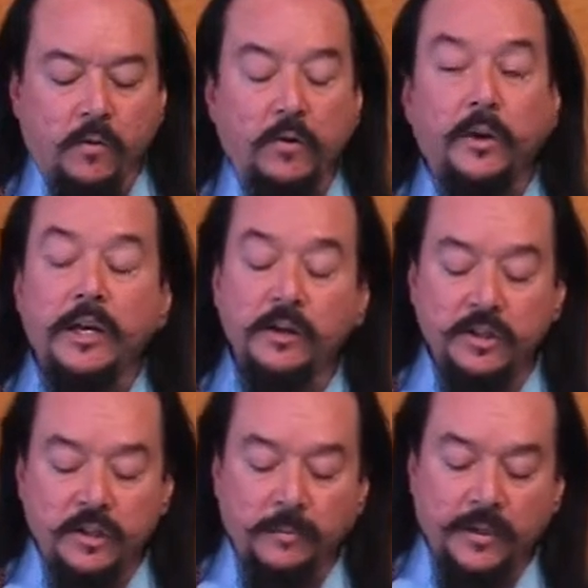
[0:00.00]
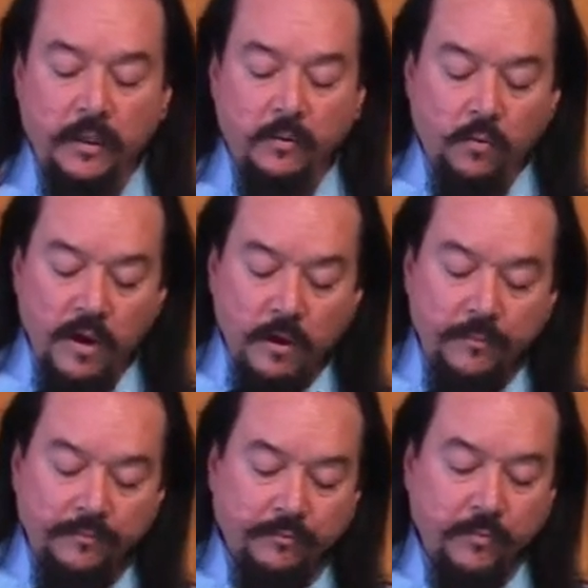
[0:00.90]
When we hear something,
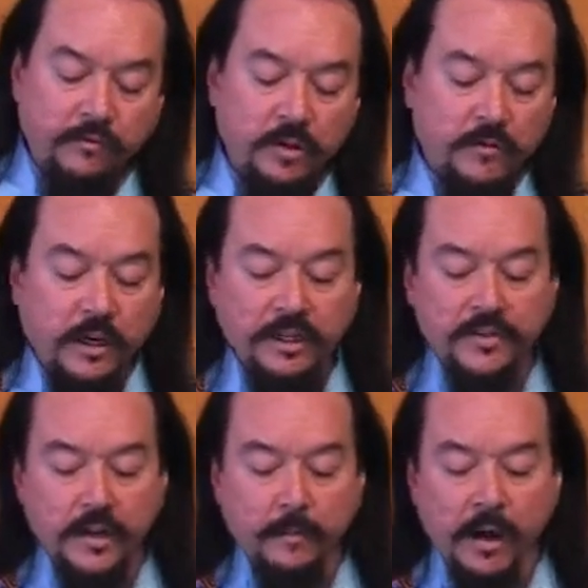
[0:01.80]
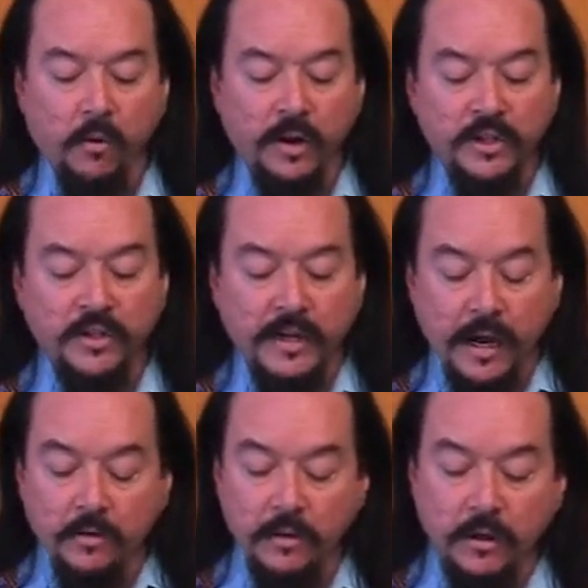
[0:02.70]
well, first of all, let's think about what is
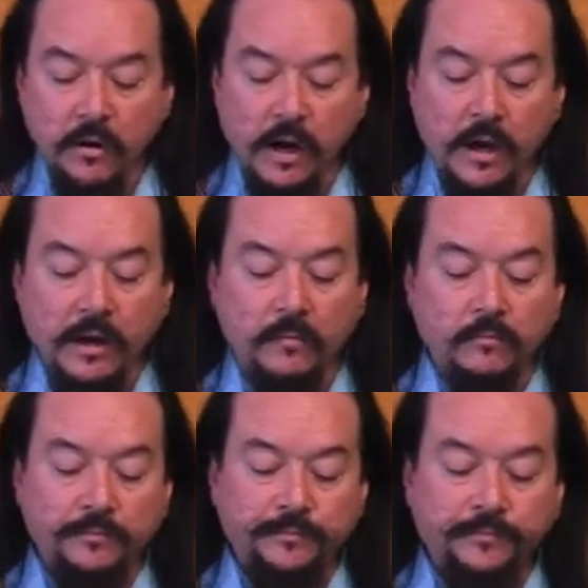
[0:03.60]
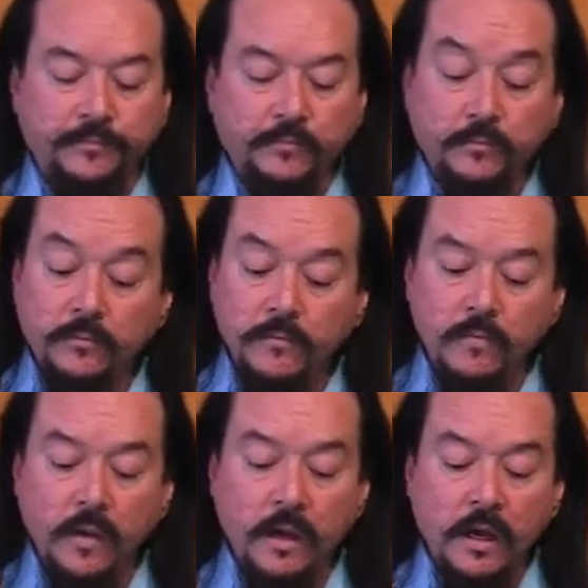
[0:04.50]
sound.
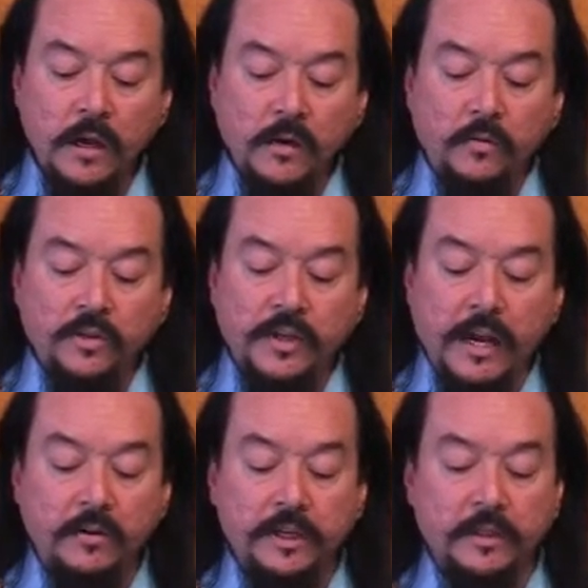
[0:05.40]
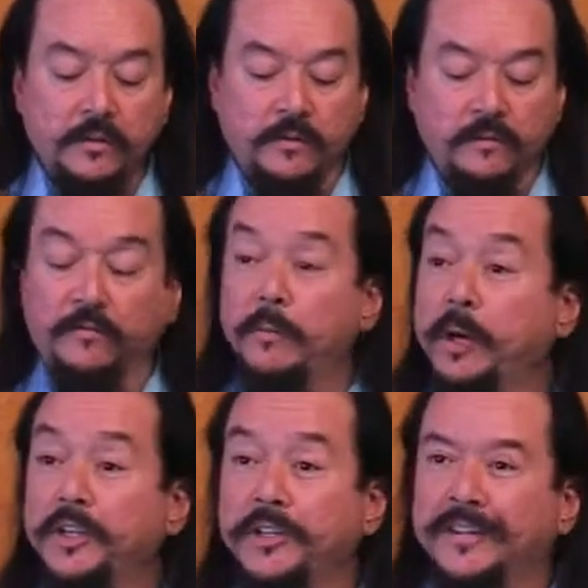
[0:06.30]
Well, sound is
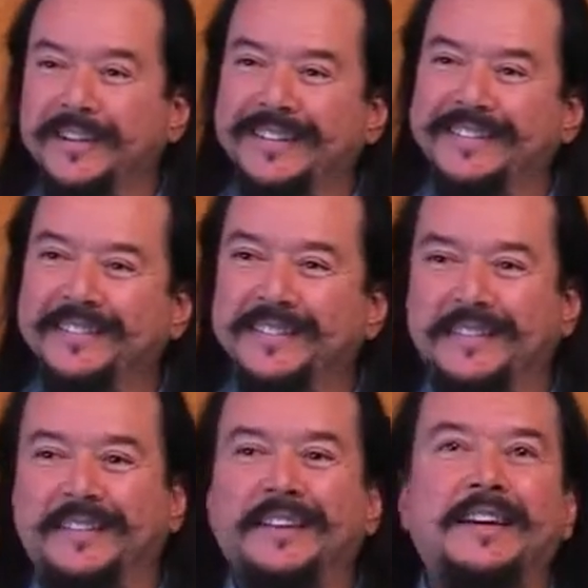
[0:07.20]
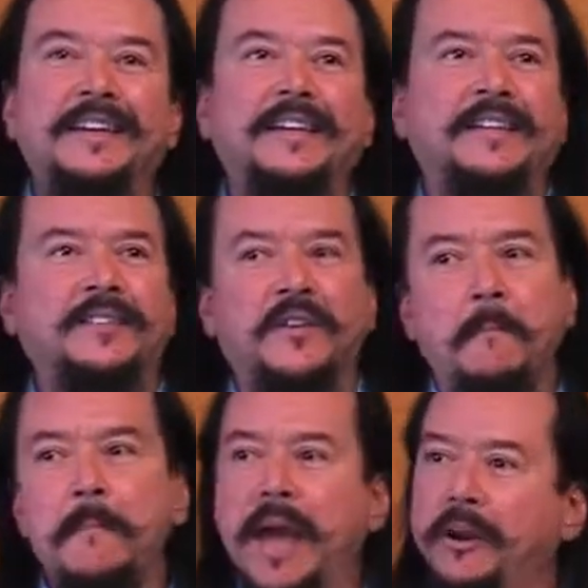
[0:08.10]
vibration. It's
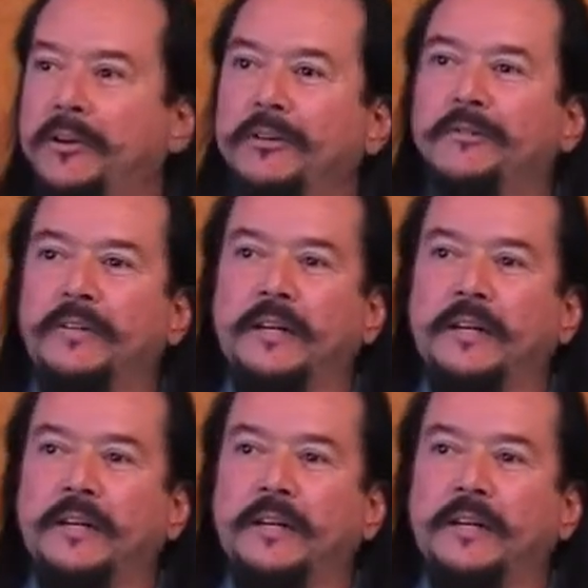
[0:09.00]
matter.